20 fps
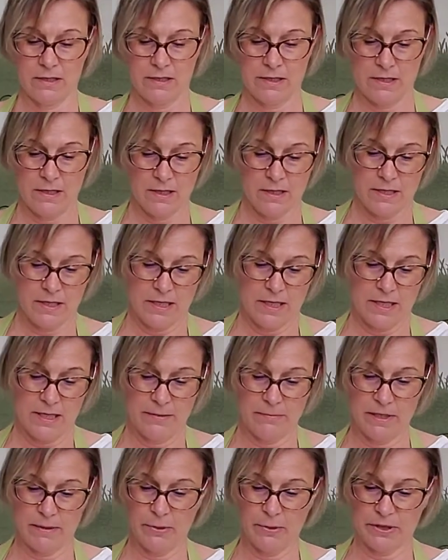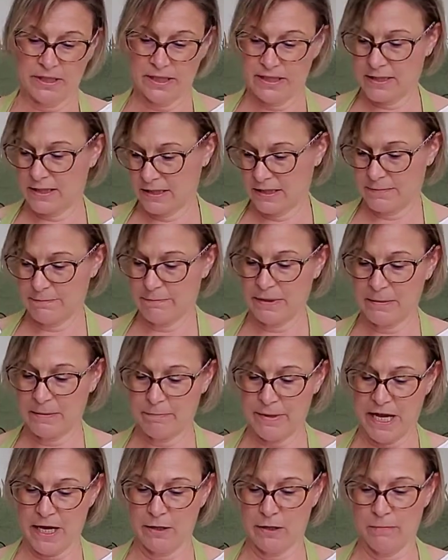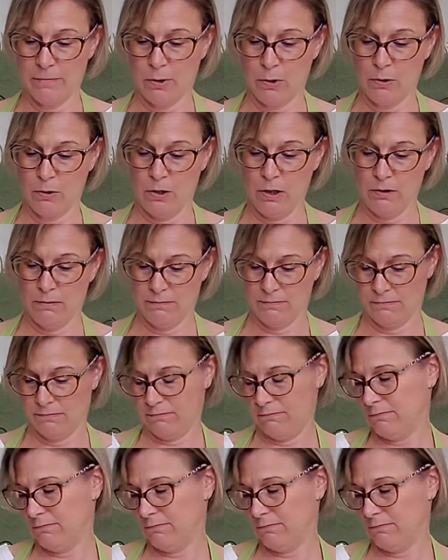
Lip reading: and I'm gonna put this in this big batter bowl.